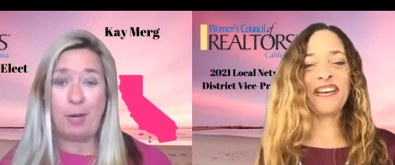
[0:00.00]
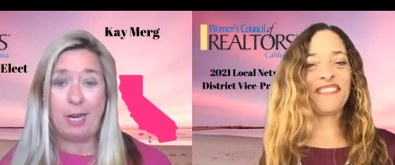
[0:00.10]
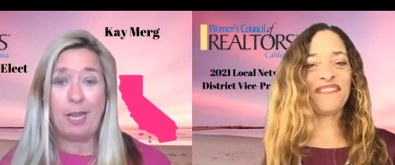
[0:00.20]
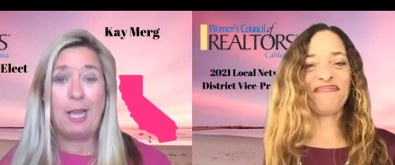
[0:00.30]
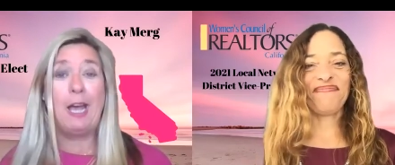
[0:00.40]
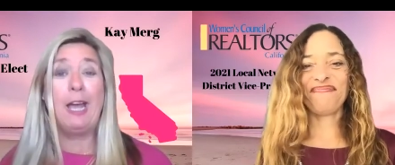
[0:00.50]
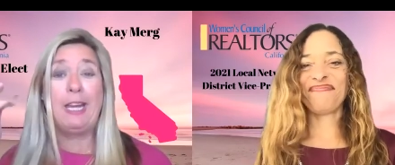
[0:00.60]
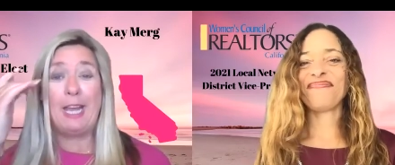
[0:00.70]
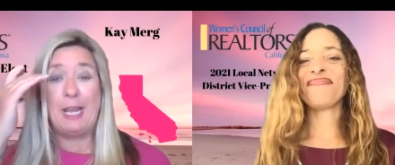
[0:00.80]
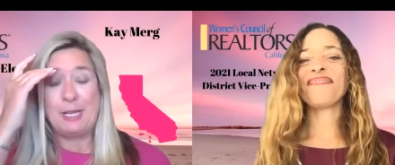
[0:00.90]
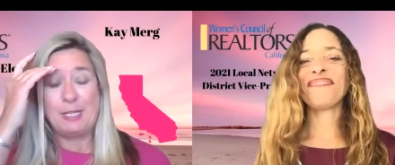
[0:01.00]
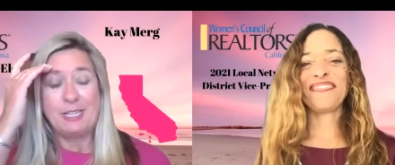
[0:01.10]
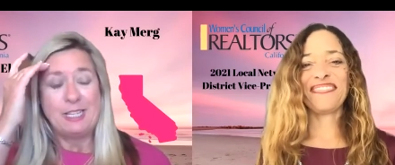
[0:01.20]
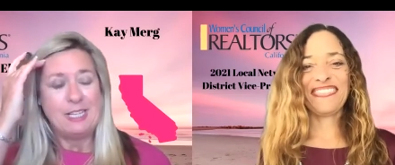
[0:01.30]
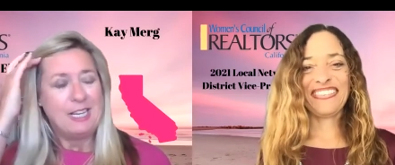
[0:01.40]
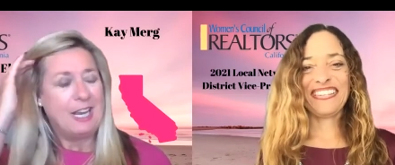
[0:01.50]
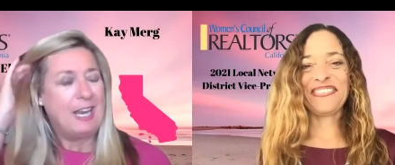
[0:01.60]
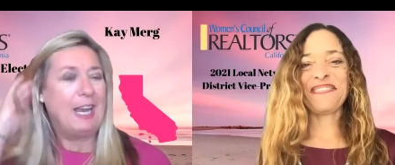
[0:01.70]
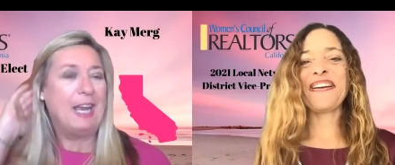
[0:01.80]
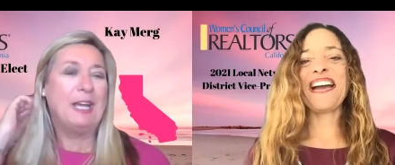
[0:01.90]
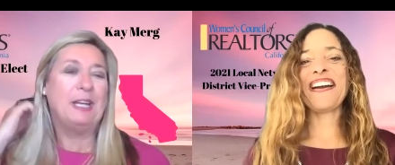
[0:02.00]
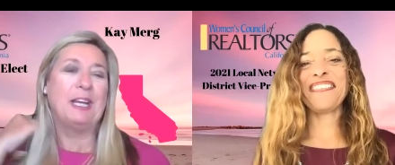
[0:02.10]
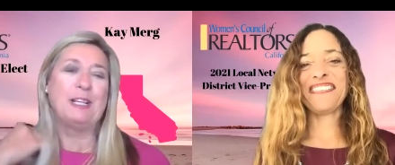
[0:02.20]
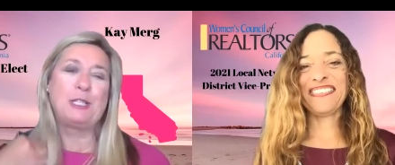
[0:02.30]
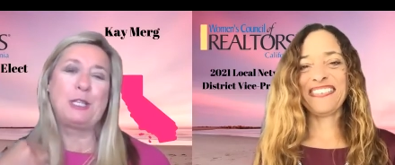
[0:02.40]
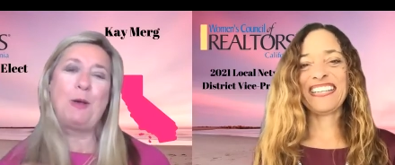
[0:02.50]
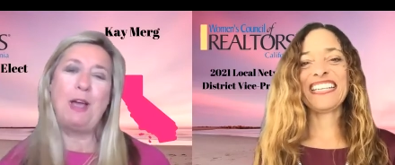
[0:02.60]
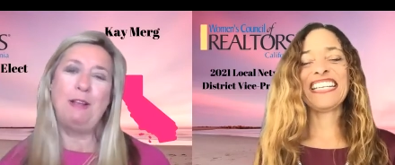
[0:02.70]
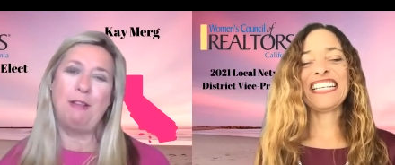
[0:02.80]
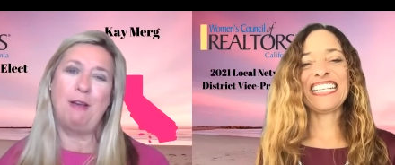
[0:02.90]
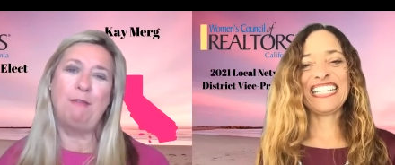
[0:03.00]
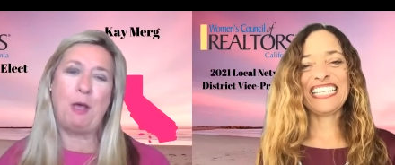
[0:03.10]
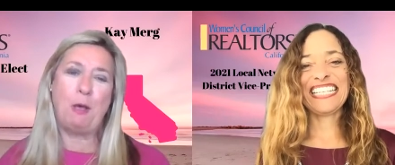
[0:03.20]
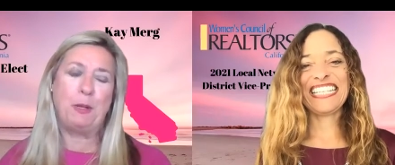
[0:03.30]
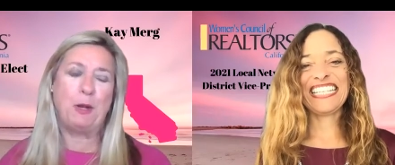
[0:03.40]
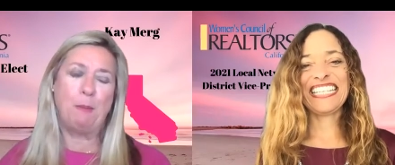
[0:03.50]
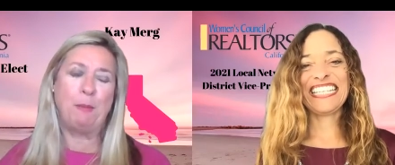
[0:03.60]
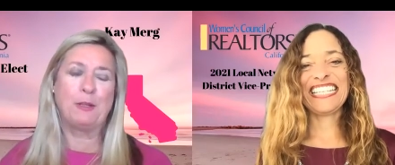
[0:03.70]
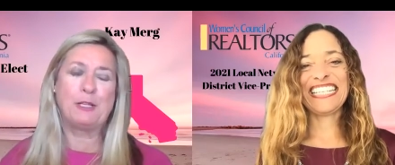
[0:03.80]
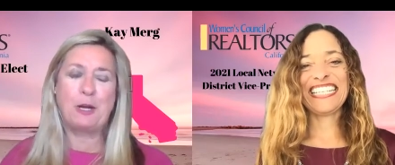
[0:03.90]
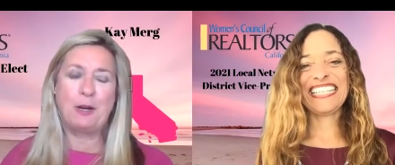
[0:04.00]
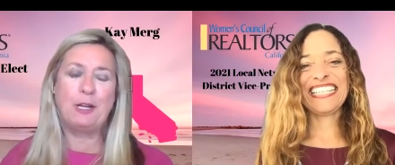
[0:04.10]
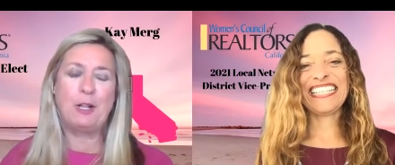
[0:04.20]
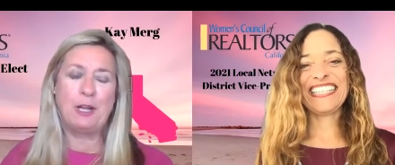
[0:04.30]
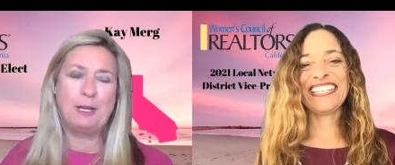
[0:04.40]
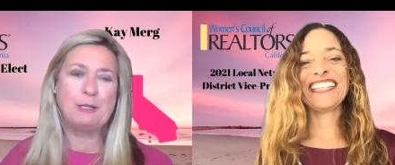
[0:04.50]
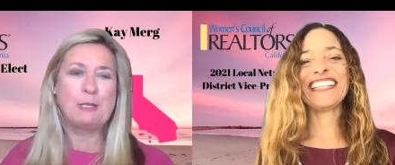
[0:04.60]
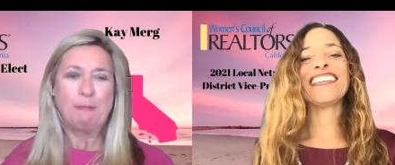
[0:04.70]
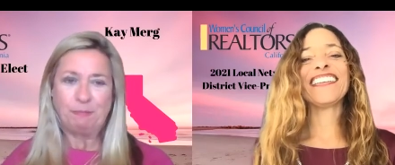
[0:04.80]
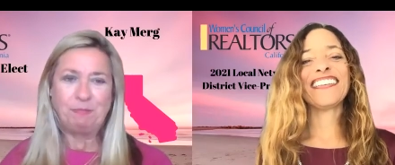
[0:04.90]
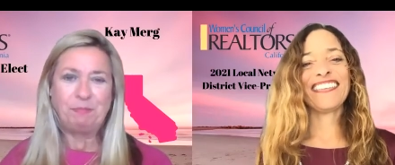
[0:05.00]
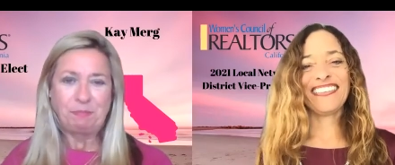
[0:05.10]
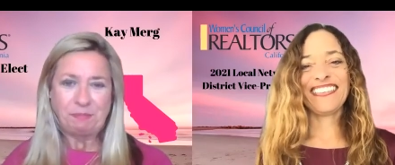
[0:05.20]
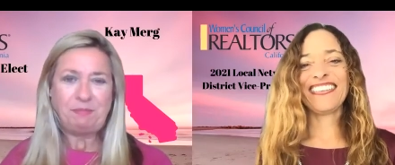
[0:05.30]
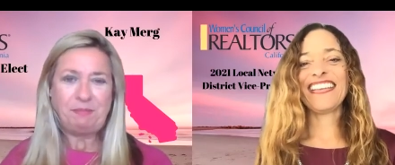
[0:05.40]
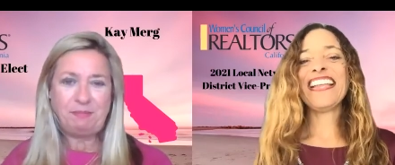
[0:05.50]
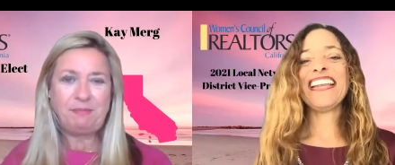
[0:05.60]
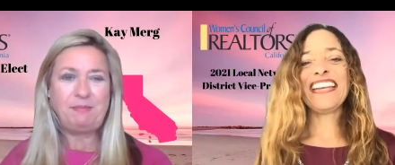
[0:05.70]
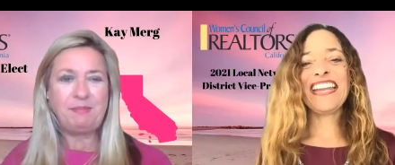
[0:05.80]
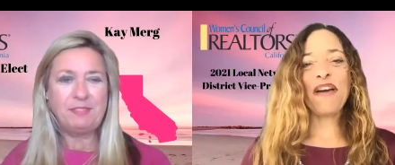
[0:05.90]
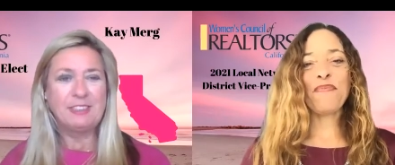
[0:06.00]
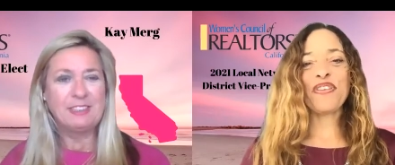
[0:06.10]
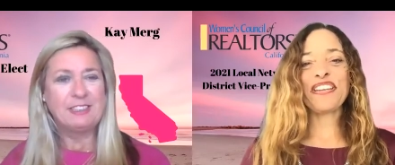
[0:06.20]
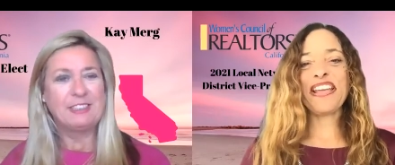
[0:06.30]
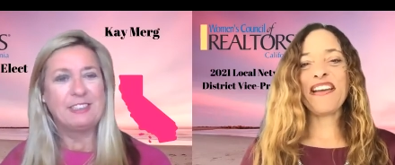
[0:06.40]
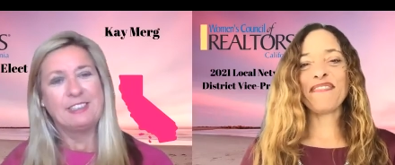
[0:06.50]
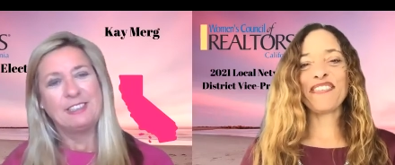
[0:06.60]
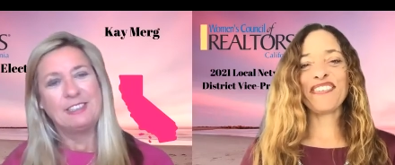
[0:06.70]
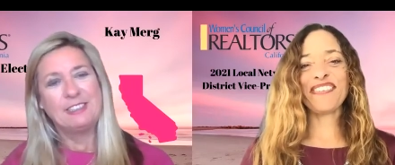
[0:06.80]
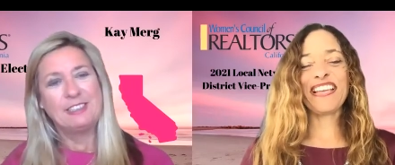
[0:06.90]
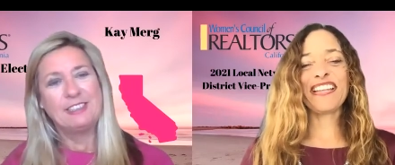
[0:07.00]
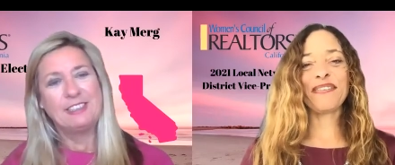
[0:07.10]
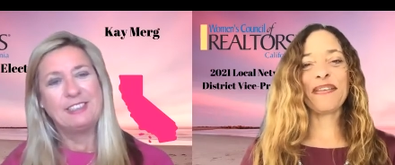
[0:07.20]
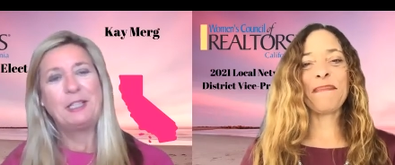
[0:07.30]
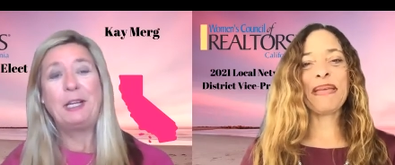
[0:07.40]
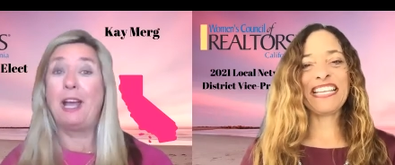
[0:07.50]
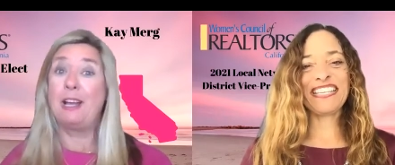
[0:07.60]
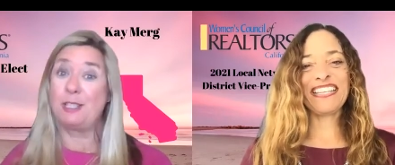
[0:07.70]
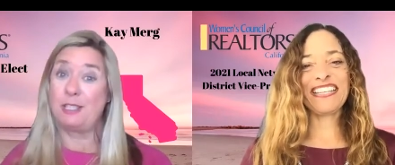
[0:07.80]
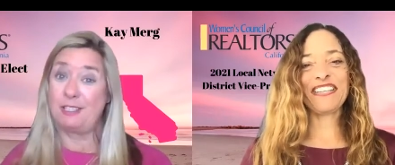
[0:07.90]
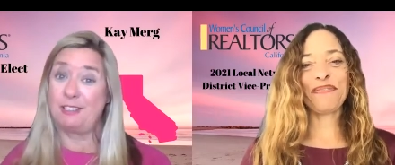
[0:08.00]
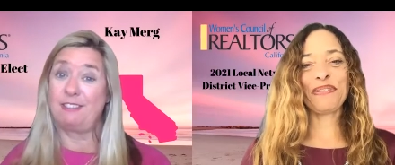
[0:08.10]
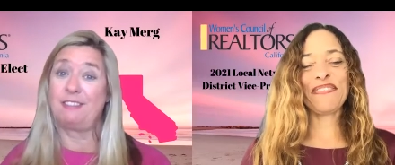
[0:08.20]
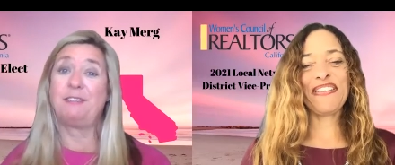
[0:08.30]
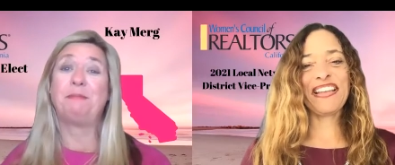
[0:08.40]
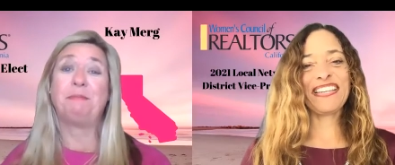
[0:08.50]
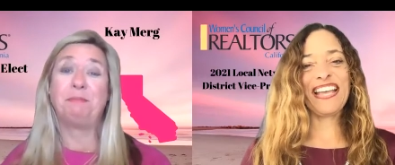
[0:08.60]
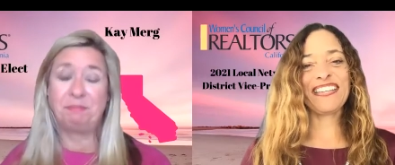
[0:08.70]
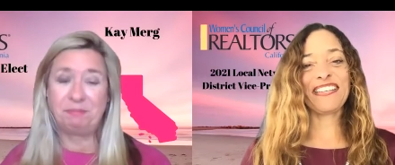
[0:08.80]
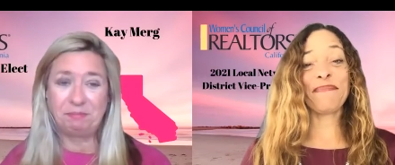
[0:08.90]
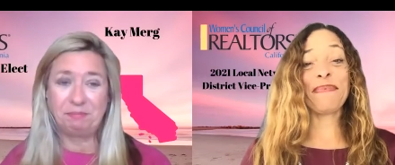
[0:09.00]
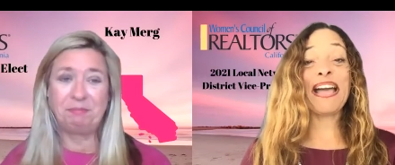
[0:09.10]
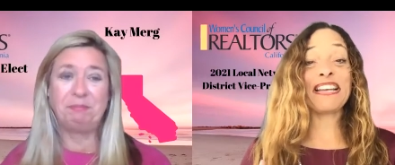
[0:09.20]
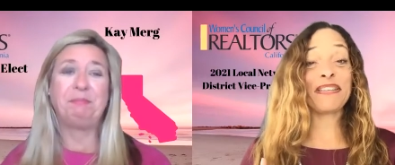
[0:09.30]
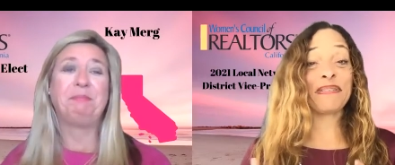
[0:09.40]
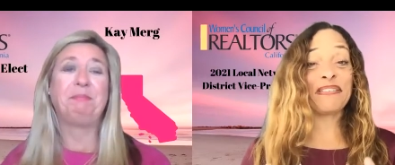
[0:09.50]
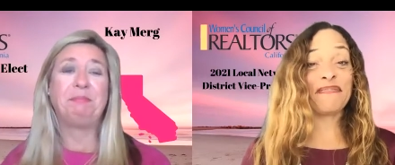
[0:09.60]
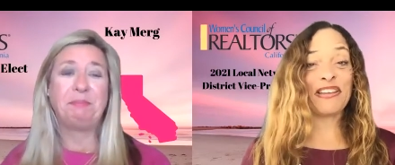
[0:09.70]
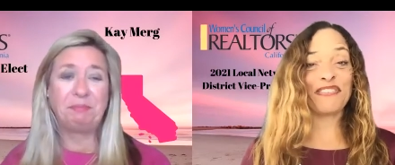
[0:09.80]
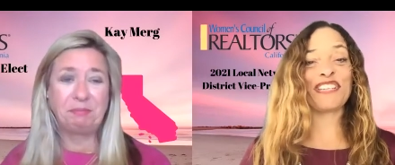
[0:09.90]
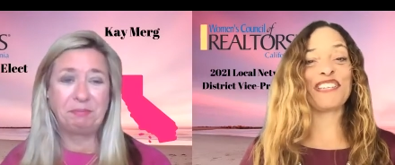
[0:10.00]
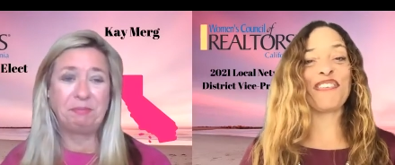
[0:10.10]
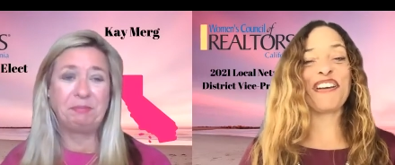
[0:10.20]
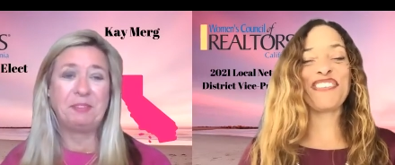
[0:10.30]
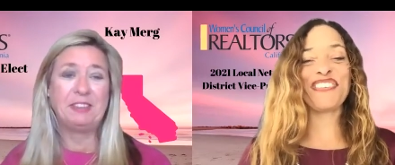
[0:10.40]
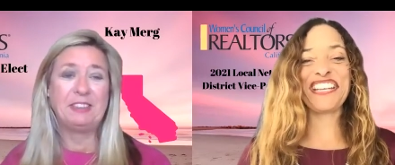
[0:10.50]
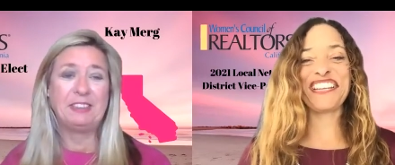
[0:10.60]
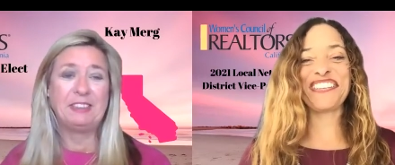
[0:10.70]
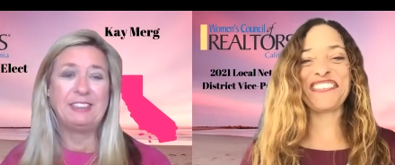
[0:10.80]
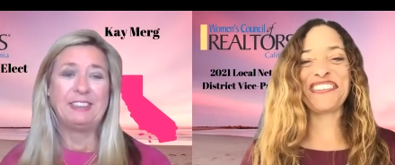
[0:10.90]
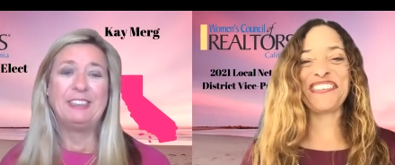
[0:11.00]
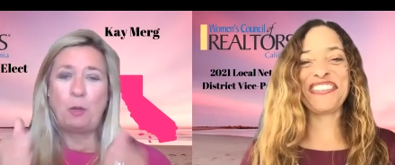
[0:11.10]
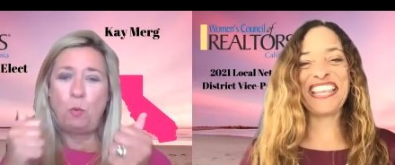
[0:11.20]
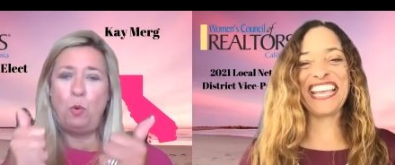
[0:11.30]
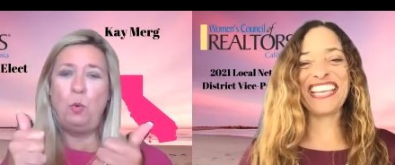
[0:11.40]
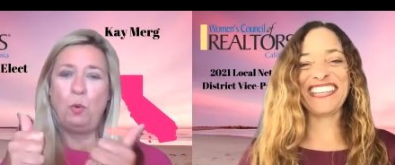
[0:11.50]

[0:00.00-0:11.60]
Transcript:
Speaker 1: me, I get it. Wow. And I love helping our military clients
Speaker 2: now more than ever. That's amazing. Yes. That's really fantastic. My husband's a veteran, so I understand. So too, thank Woo.